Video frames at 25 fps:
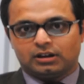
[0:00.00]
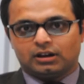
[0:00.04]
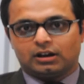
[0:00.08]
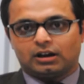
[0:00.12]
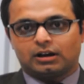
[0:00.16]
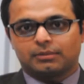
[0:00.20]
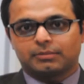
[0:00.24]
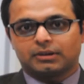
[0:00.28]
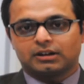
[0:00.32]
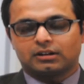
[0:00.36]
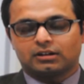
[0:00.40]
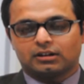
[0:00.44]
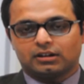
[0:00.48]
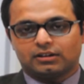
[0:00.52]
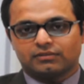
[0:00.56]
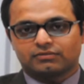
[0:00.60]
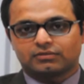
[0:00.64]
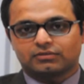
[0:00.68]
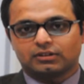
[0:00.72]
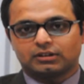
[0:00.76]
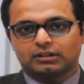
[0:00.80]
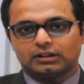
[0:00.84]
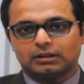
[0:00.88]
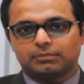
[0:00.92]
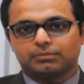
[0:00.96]
I mean, if
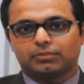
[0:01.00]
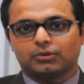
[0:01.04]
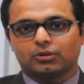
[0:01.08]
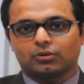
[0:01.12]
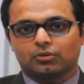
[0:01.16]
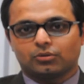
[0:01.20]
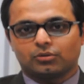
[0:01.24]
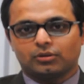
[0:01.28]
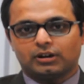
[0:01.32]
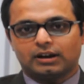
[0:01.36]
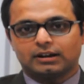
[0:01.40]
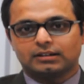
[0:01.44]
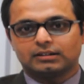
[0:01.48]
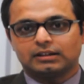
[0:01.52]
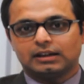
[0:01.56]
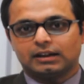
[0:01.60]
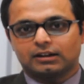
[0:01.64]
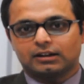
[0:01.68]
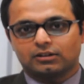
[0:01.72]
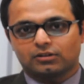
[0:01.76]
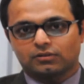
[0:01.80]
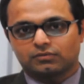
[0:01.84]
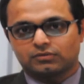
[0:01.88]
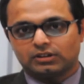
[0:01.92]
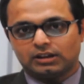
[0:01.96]
the TPO at the
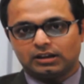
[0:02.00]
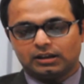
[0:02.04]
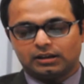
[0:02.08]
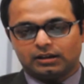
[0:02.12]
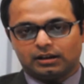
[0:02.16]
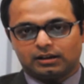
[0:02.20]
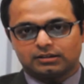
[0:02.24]
end of the